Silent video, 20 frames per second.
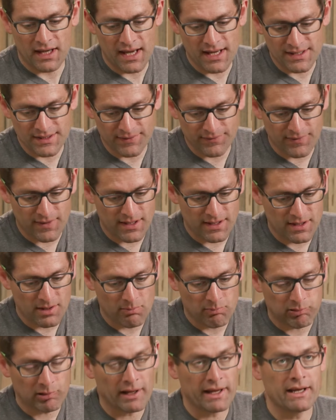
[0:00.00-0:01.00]
case feed
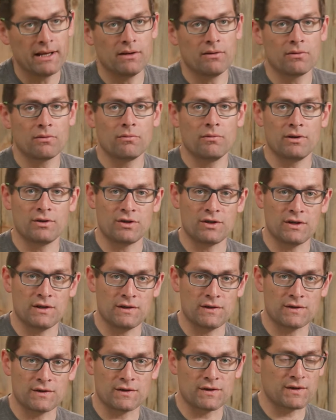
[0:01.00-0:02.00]
plate, which
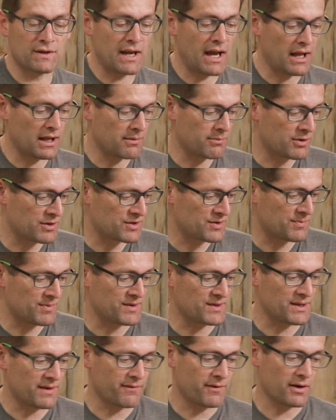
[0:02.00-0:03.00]
is caliber
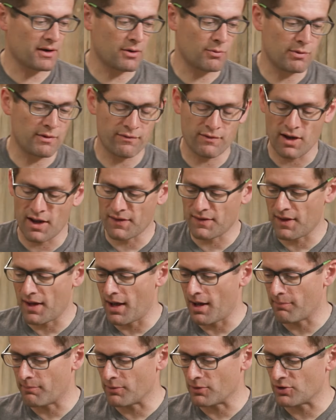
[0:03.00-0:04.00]
specific. We've got the
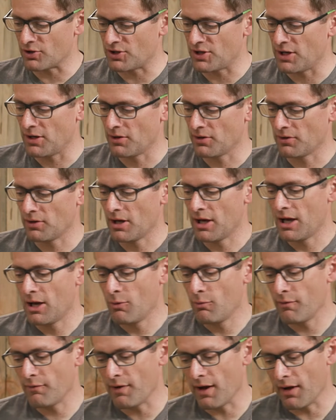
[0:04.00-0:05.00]
upper shield,
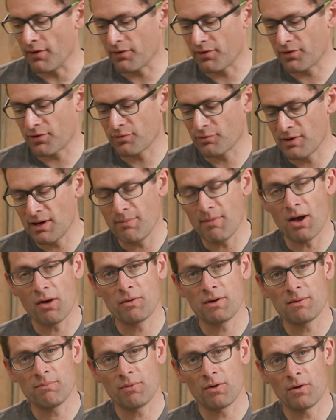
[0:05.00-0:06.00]
we've got 3
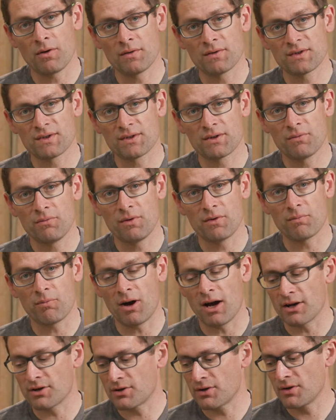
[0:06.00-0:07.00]
mounting bolts with
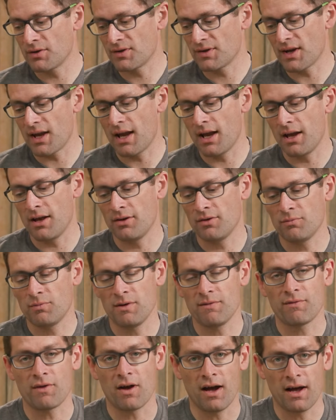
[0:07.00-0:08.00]
washers, and
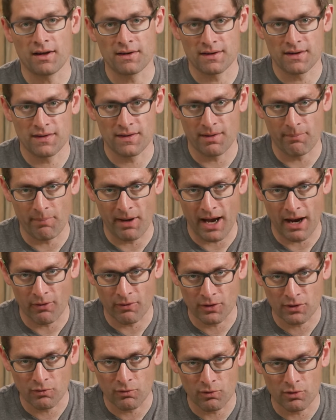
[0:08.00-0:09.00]
we've got the
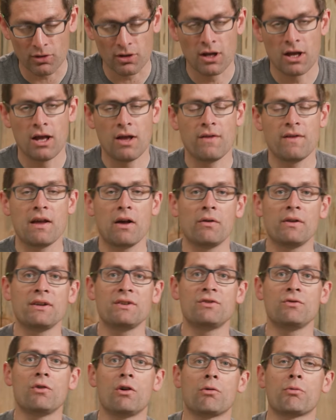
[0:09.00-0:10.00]
power cord. The only
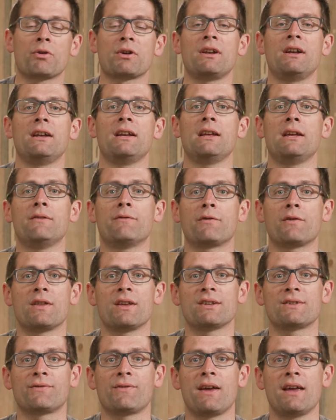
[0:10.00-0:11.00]
tool we're going to need for
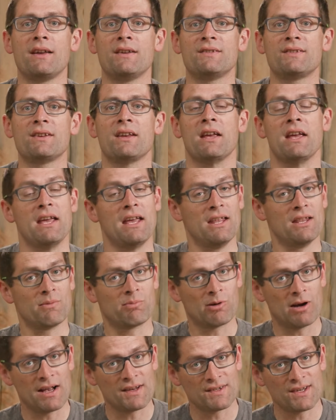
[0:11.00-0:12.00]
this phase in the
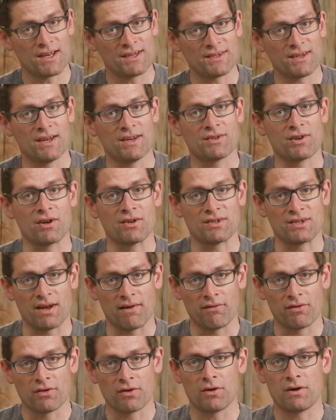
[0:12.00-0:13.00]
process is our
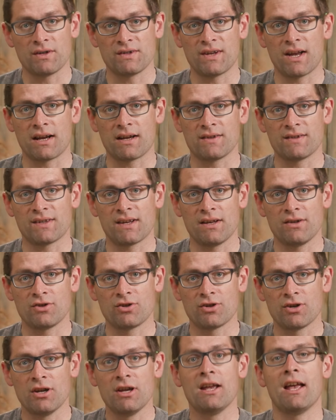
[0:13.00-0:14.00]
7/32
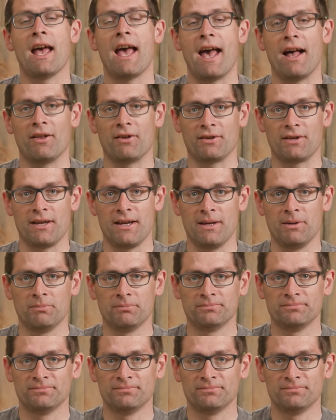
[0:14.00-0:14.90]
inch Allen key.